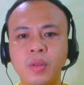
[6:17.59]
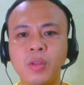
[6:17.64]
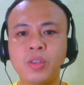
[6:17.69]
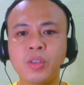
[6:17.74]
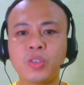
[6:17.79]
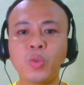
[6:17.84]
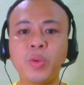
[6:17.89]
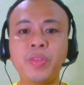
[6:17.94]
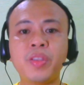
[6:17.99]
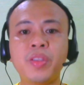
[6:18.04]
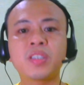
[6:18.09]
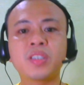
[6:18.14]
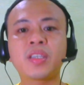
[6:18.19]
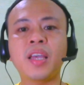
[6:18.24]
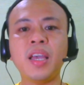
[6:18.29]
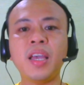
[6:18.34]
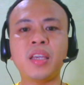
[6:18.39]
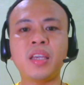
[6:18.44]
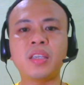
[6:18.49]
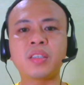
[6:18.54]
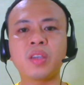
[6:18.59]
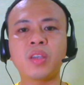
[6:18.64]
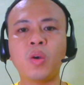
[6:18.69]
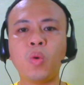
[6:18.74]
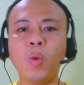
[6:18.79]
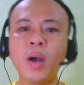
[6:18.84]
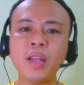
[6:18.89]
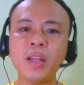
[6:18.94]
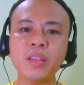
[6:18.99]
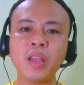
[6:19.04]
So in this case,
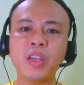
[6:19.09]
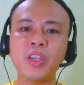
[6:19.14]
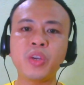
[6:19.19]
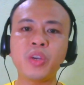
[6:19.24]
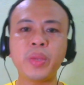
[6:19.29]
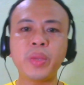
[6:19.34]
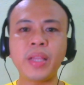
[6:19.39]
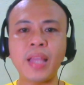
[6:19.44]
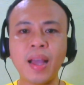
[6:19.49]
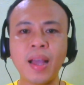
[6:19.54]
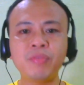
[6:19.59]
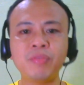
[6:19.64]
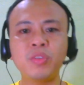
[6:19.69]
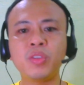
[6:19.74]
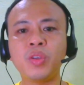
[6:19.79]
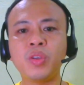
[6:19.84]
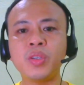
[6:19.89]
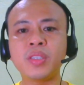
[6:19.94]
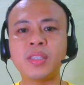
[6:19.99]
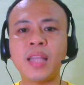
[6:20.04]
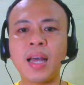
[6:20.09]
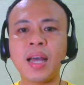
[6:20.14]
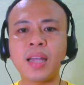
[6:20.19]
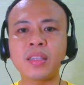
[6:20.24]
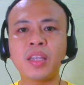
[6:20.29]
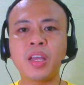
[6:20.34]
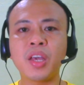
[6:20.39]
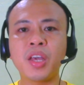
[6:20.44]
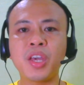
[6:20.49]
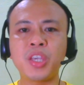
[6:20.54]
what you really have to do is that
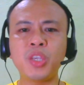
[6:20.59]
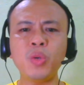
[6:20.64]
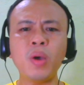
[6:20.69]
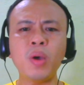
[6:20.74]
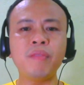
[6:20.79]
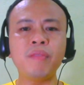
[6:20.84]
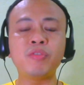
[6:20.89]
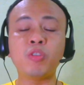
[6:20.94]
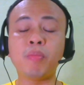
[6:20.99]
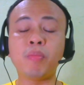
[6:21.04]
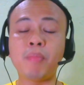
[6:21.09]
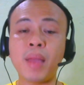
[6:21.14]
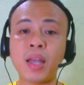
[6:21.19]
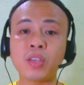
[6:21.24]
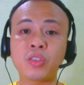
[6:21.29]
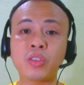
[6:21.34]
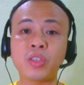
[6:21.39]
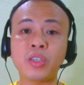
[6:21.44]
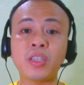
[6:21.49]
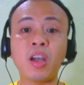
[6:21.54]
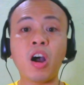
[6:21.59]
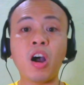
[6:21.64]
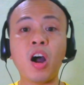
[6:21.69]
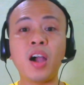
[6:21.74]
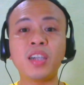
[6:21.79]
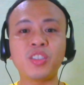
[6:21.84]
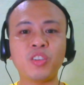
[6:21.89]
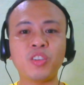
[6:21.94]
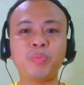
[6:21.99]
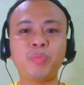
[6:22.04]
you have to master the
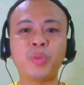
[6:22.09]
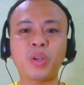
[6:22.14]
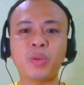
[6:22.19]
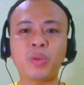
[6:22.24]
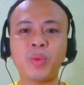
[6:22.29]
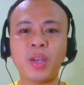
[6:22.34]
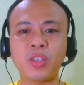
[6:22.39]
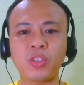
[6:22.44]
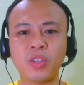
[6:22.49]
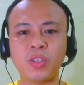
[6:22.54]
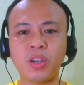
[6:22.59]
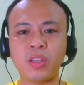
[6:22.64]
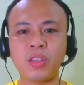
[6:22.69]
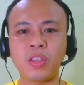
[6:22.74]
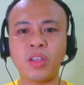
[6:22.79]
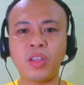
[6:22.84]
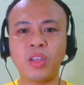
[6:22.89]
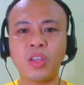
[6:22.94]
art of progression.